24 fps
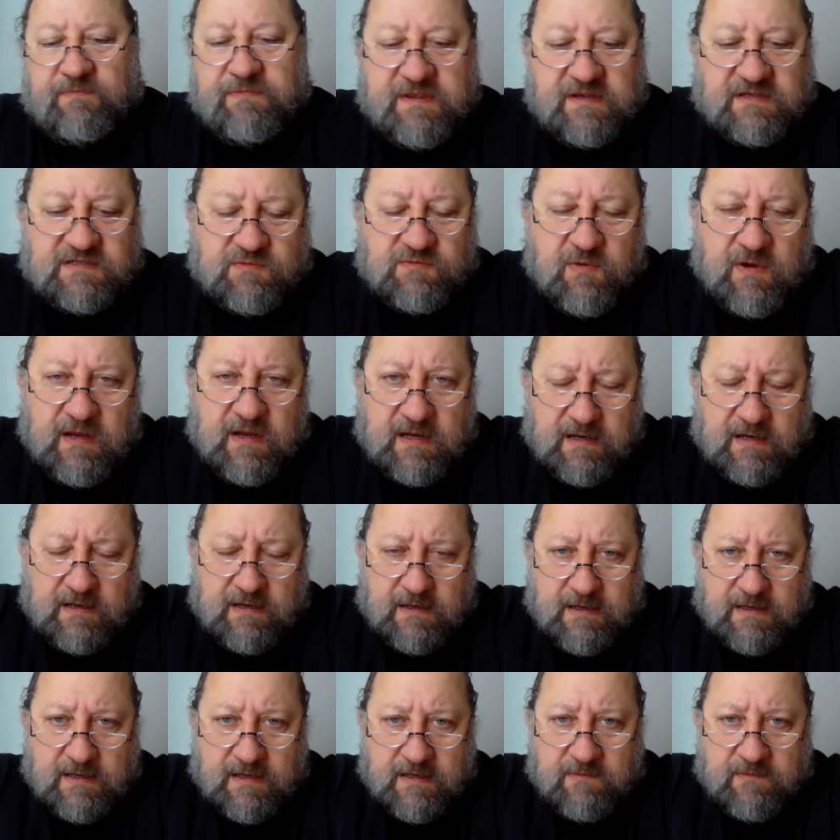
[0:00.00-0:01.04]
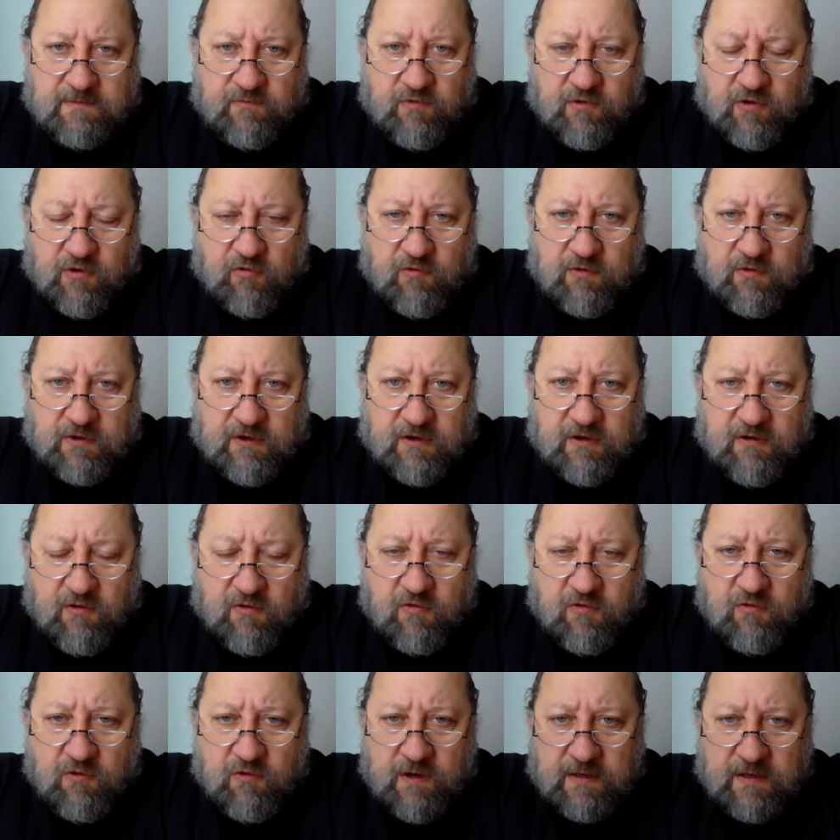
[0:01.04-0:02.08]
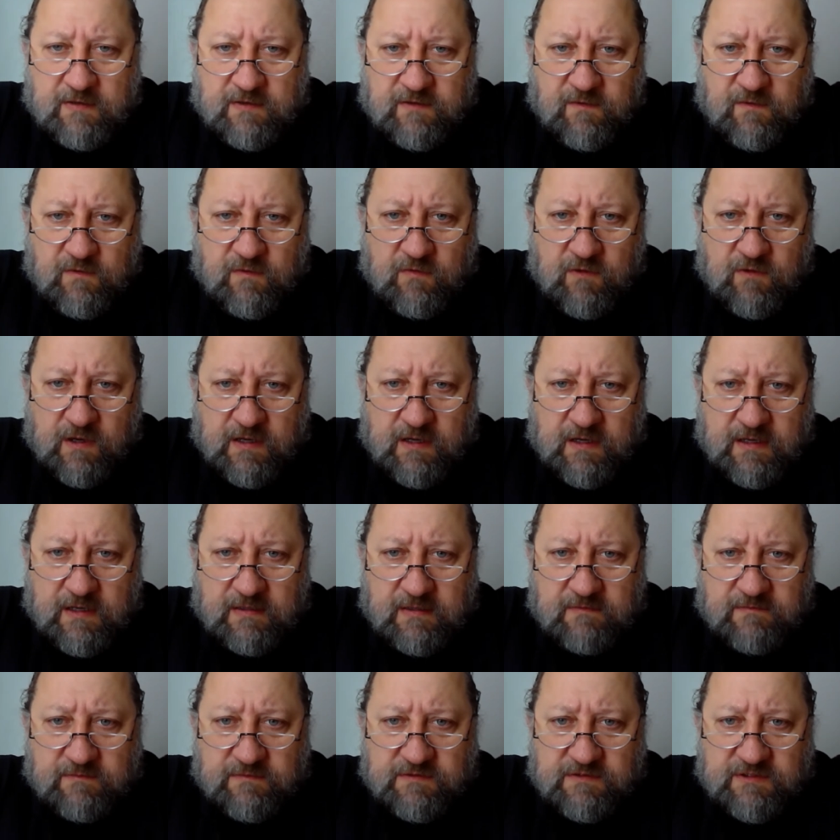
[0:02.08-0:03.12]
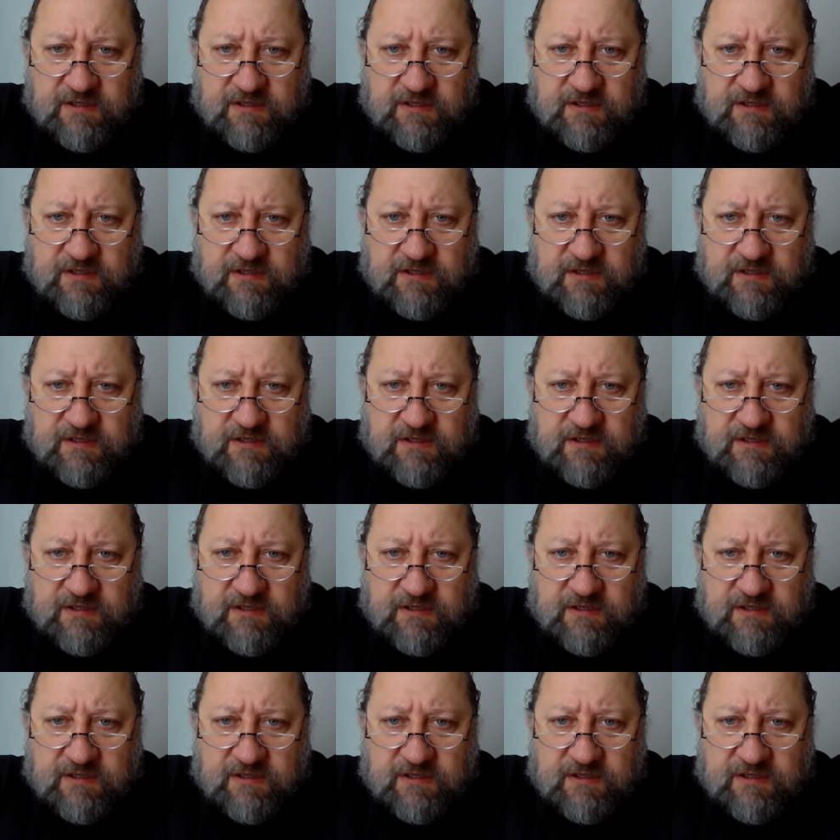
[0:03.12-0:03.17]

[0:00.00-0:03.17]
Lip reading: This week, we're going to go into